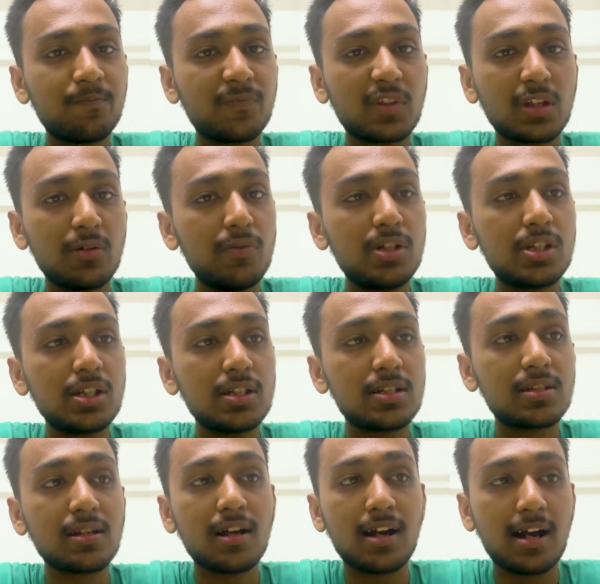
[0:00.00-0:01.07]
which is
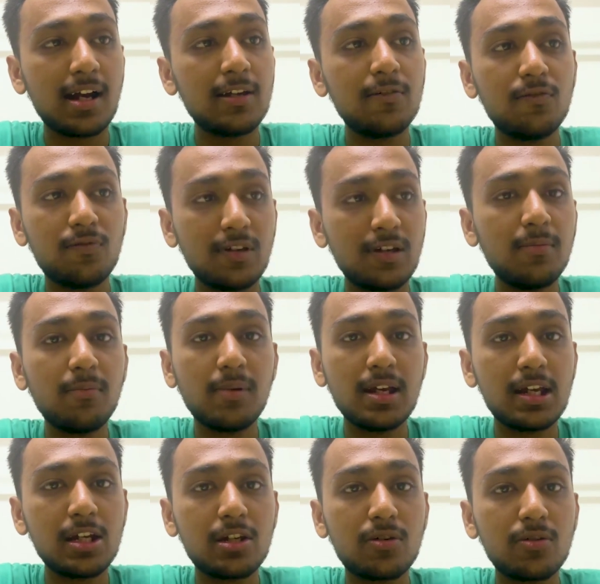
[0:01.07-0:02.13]
I will make
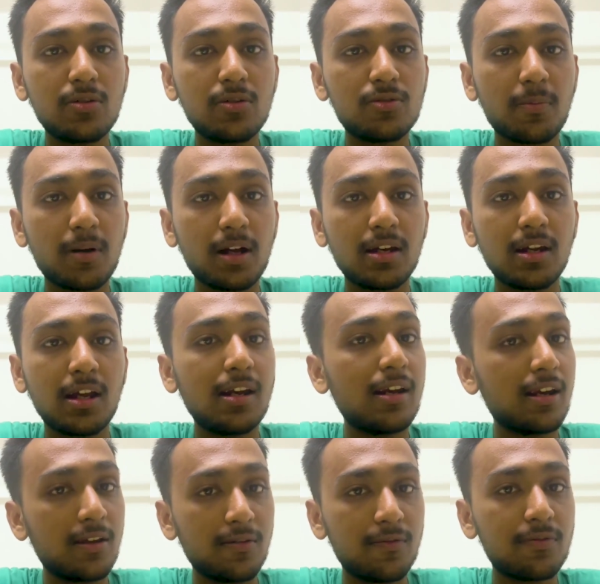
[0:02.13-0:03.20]
it to Japan and
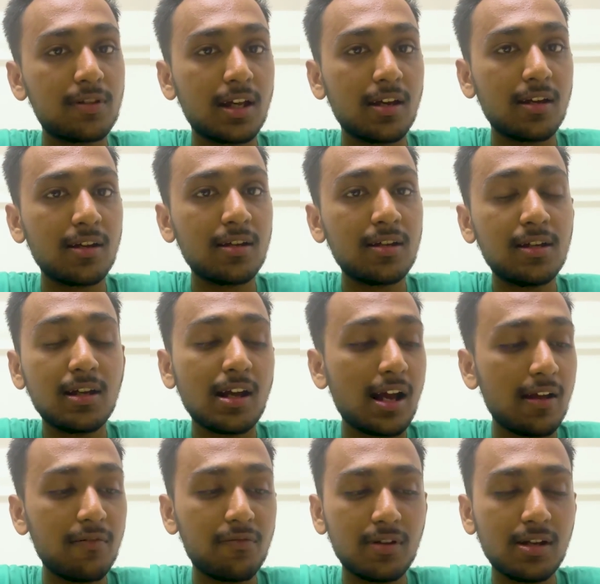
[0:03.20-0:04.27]
live there.
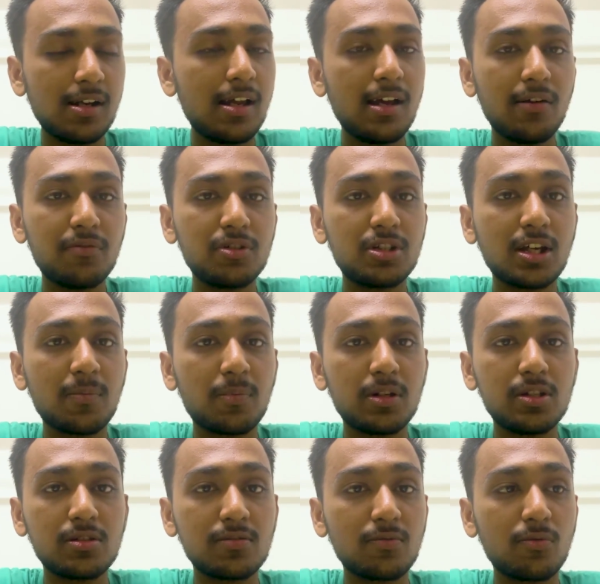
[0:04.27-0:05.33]
I will have a
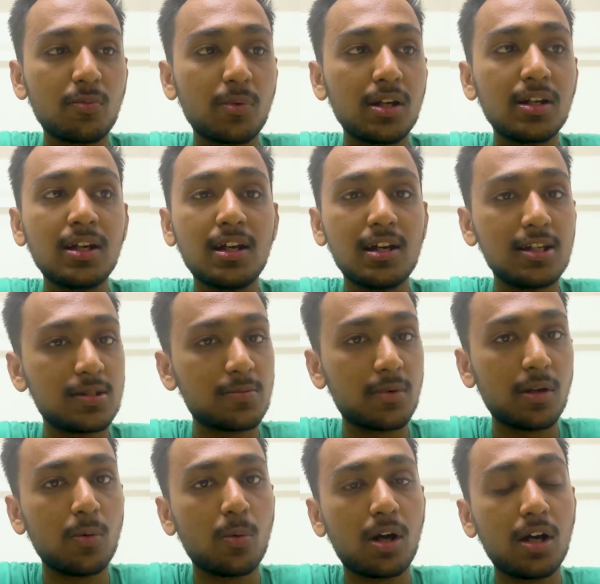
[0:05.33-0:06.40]
Japanese woman as my
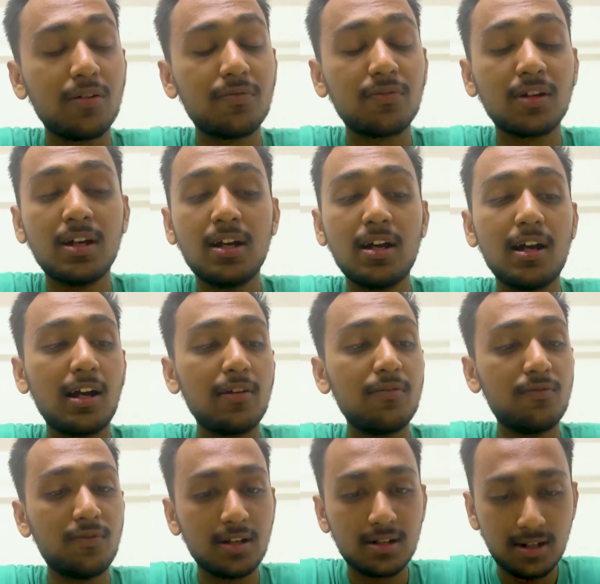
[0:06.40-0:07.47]
wife. I
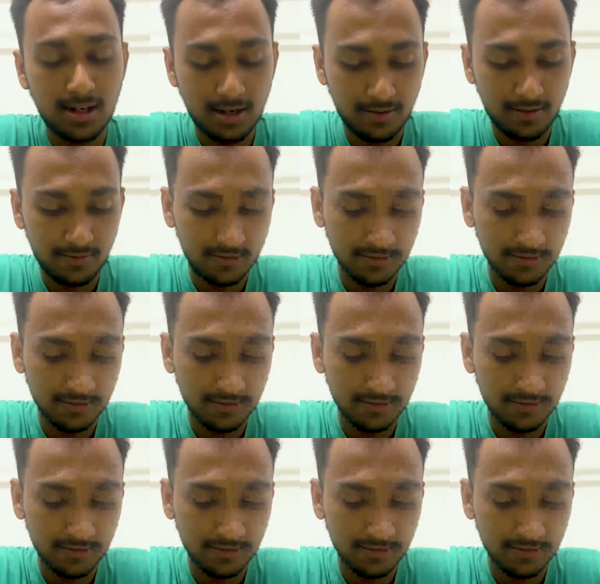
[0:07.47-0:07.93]
will have